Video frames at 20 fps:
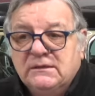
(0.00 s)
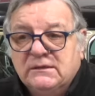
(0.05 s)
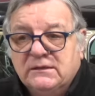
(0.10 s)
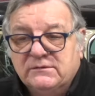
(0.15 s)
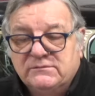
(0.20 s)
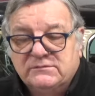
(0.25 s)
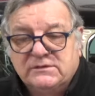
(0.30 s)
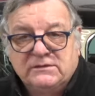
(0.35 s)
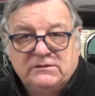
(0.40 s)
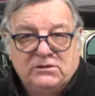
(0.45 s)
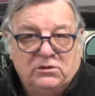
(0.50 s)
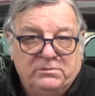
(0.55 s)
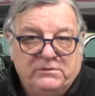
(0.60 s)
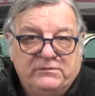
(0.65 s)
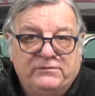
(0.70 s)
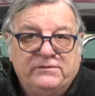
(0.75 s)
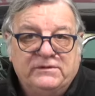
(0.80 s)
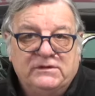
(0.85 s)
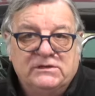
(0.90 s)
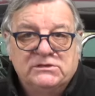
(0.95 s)
have said they'll be
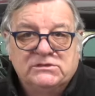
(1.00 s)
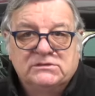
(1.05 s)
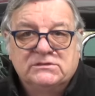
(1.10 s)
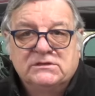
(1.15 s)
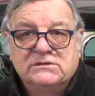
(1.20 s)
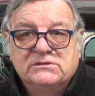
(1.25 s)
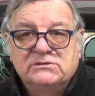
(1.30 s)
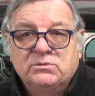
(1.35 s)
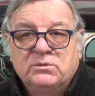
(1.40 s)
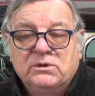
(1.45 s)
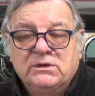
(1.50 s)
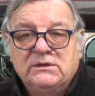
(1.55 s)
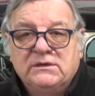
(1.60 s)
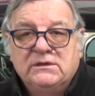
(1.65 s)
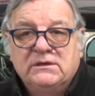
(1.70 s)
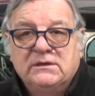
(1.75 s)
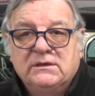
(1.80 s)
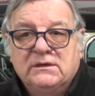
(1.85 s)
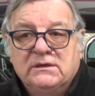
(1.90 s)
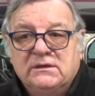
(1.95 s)
finished this week.